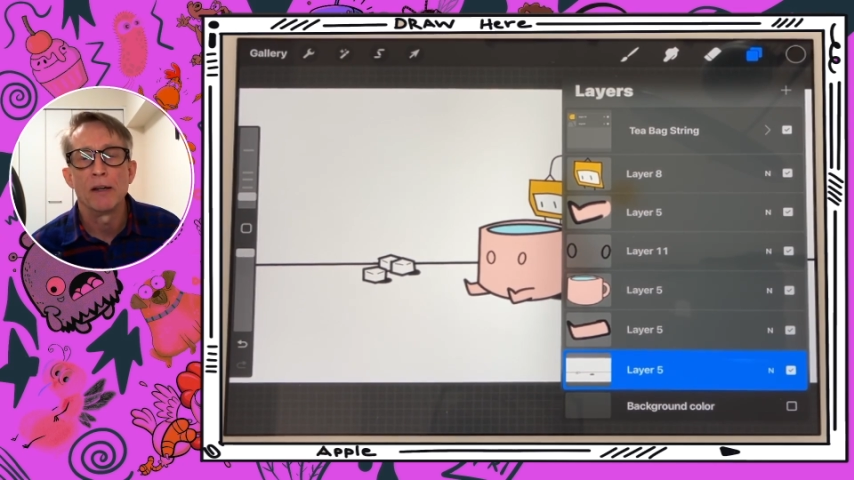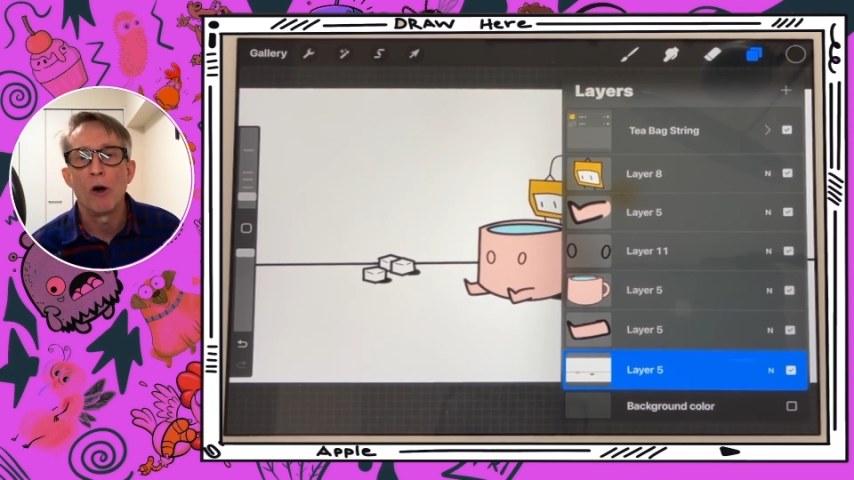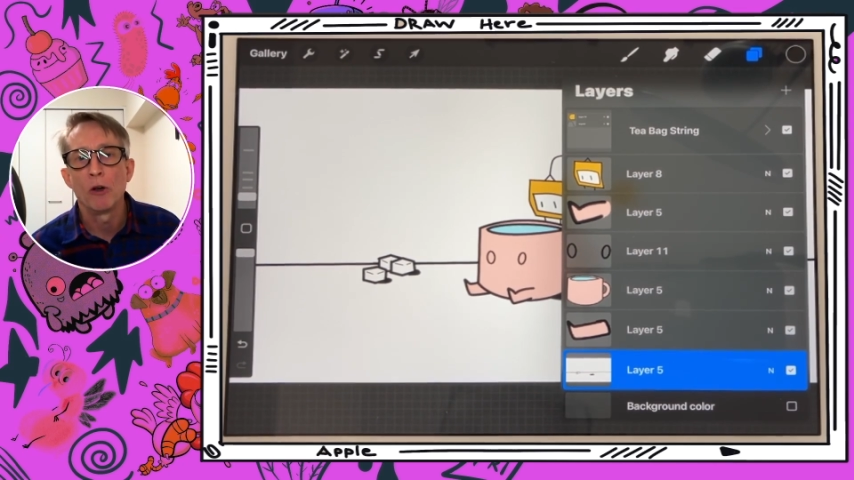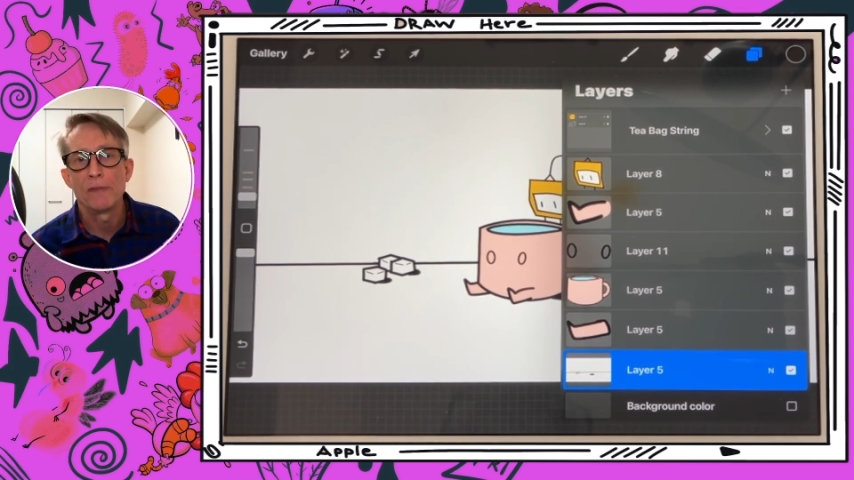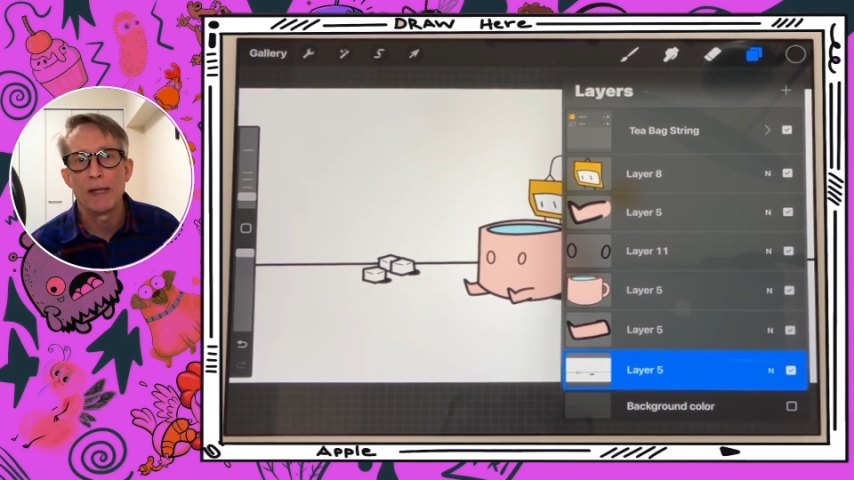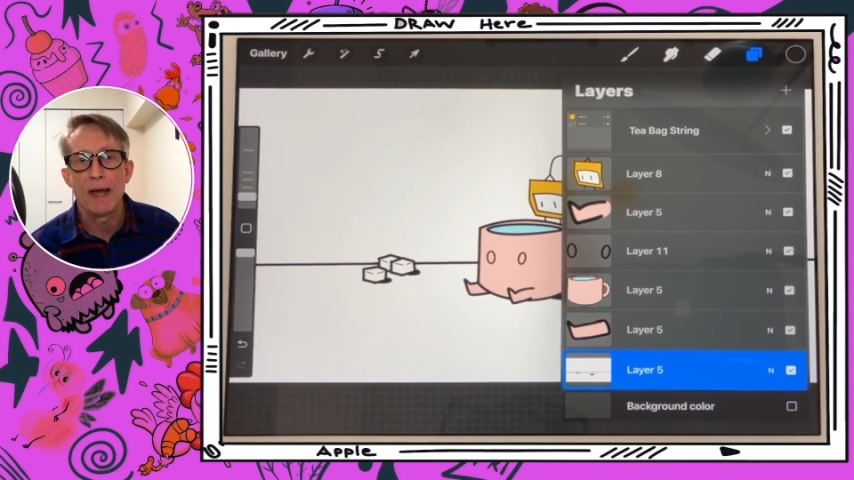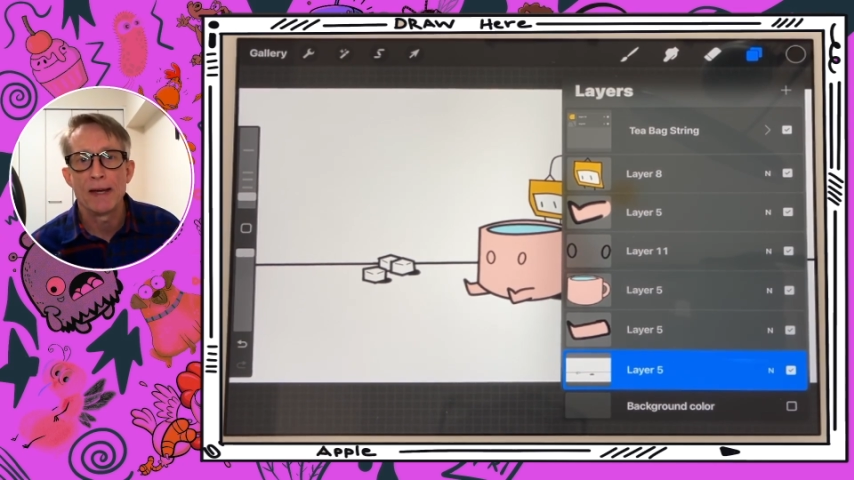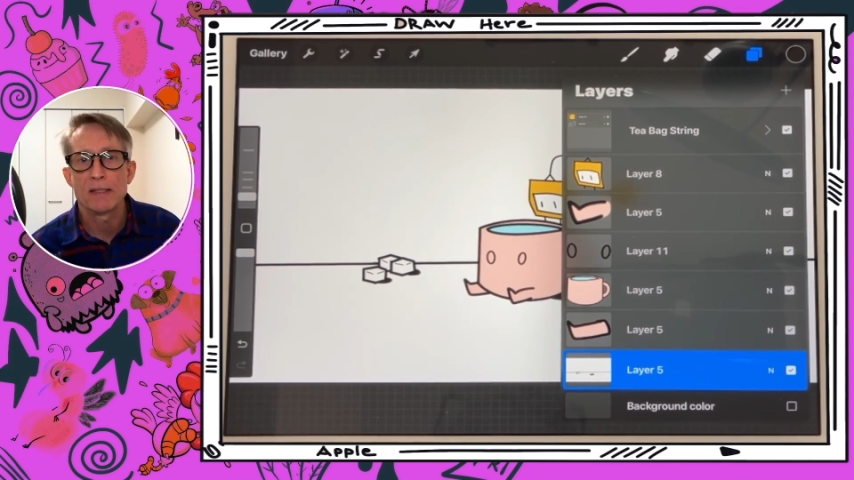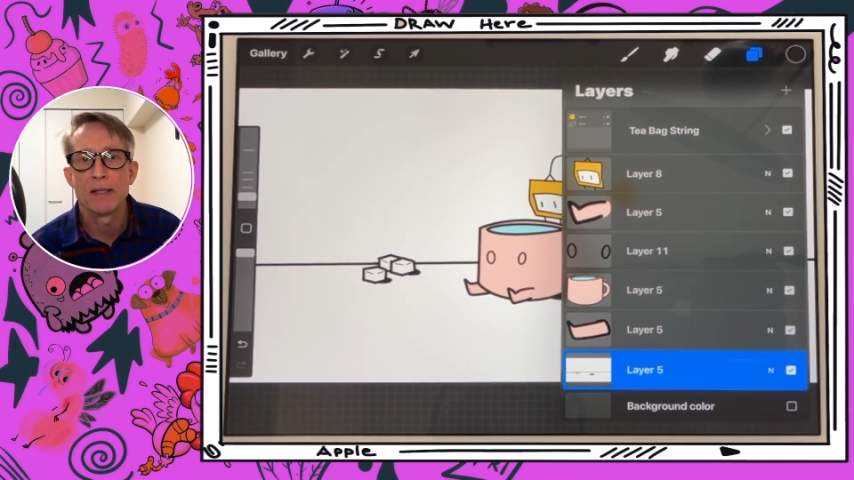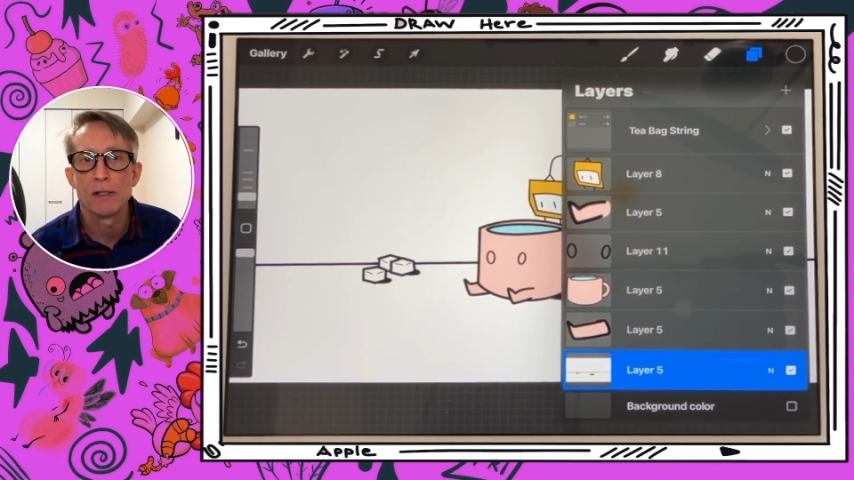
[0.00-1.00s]
all of the
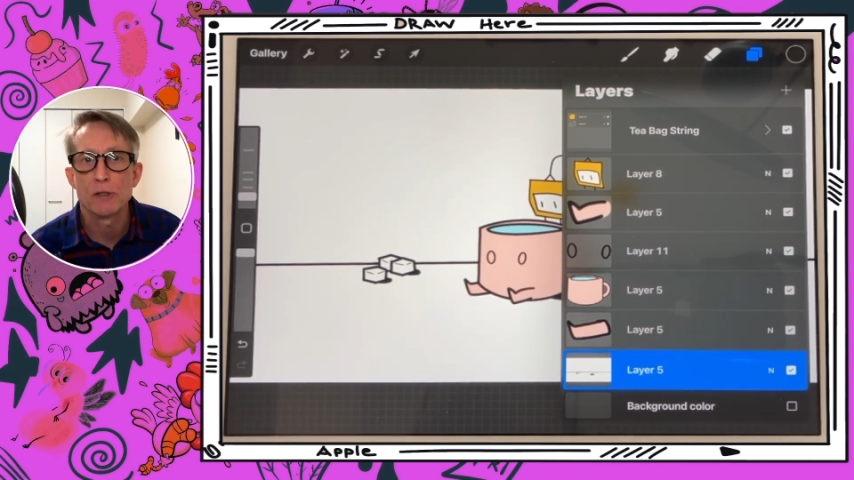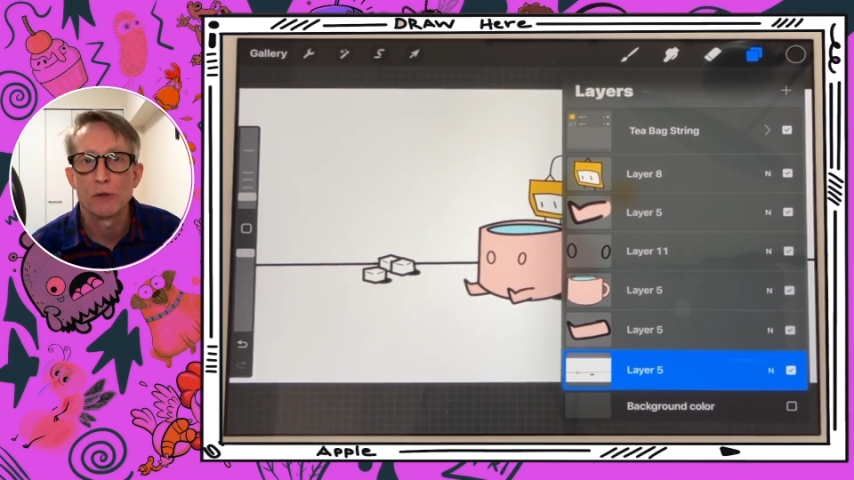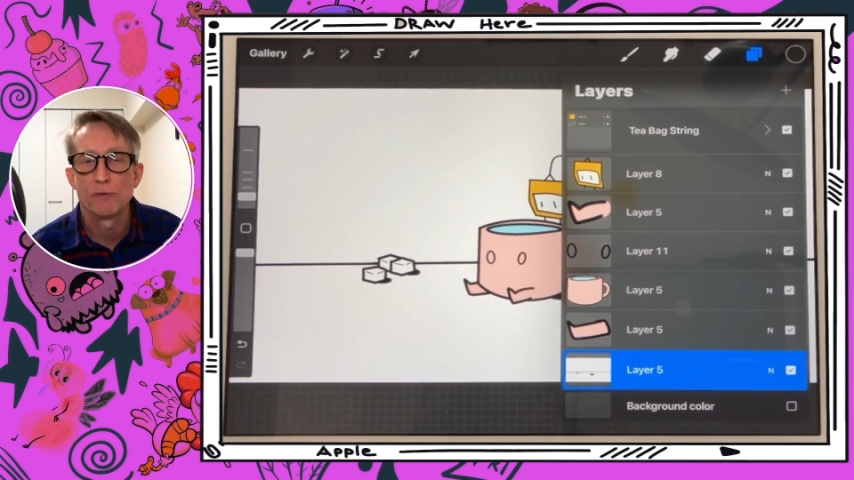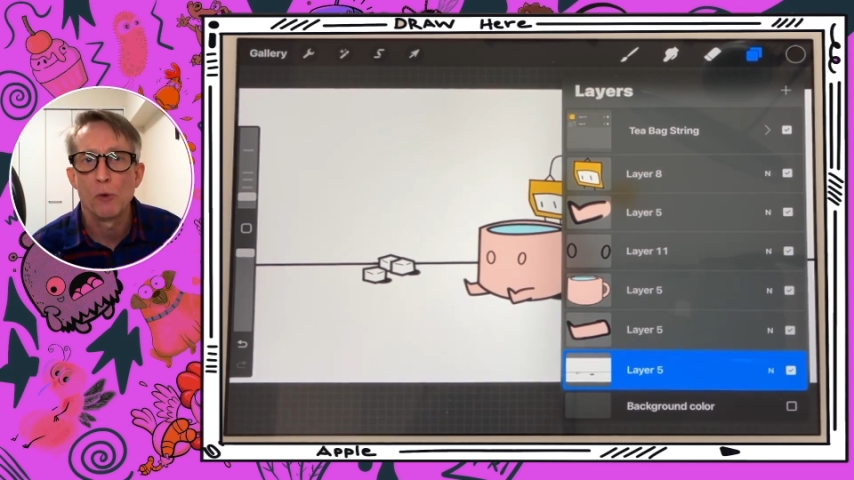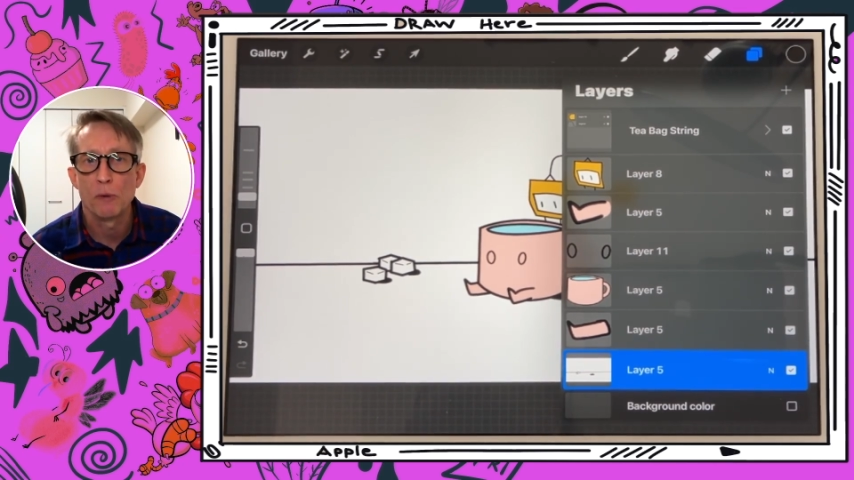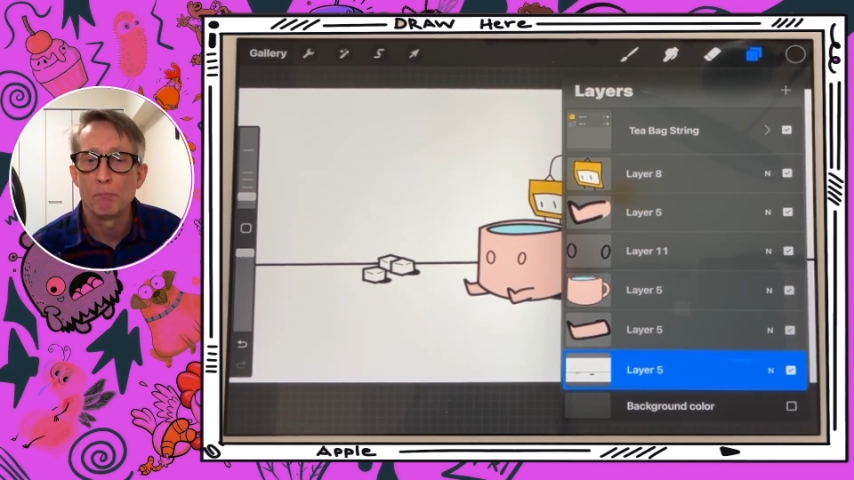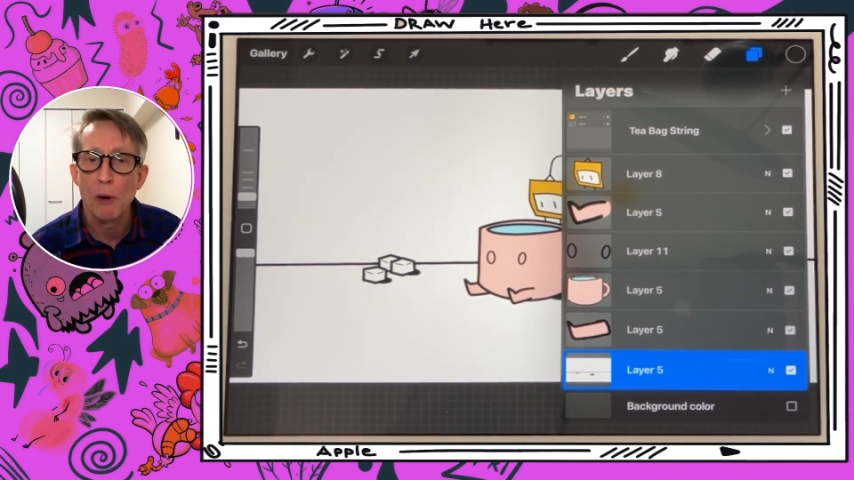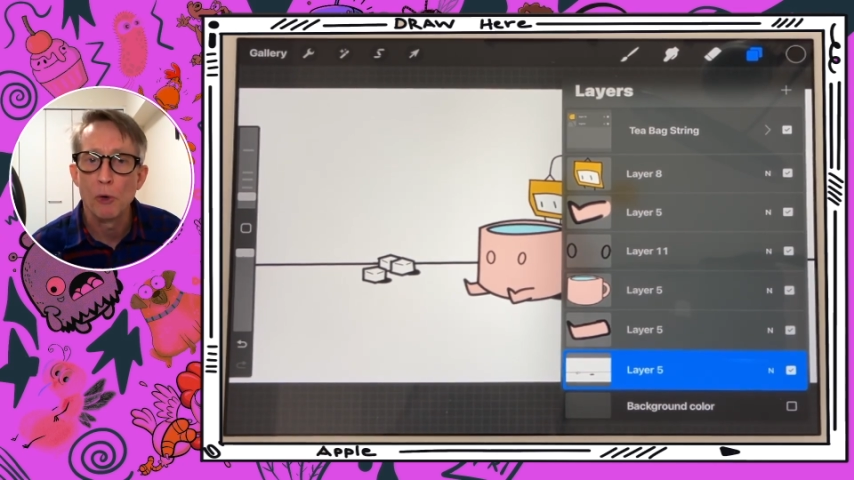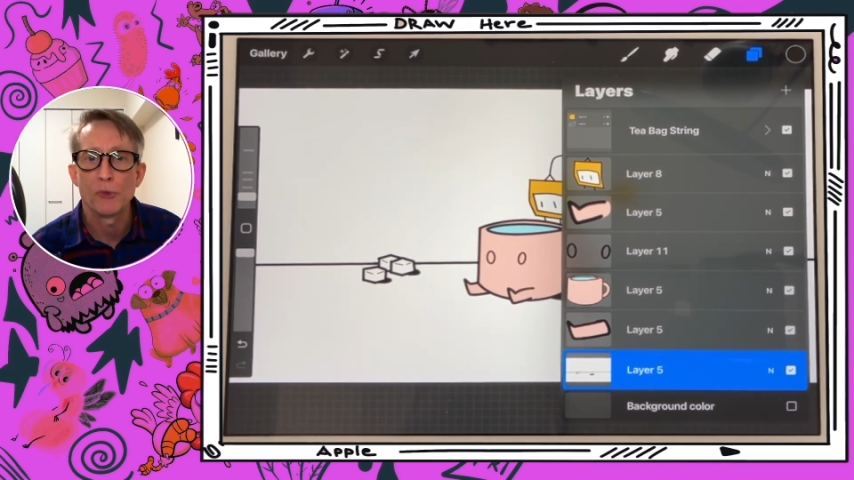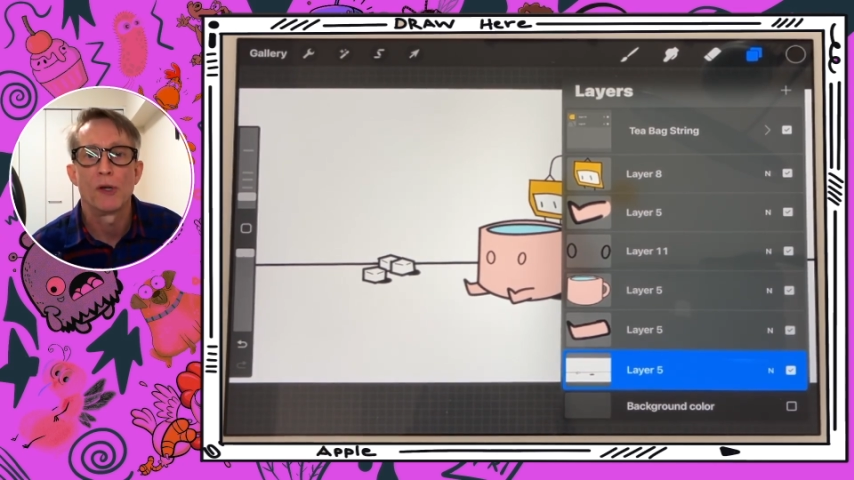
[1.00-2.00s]
assets for both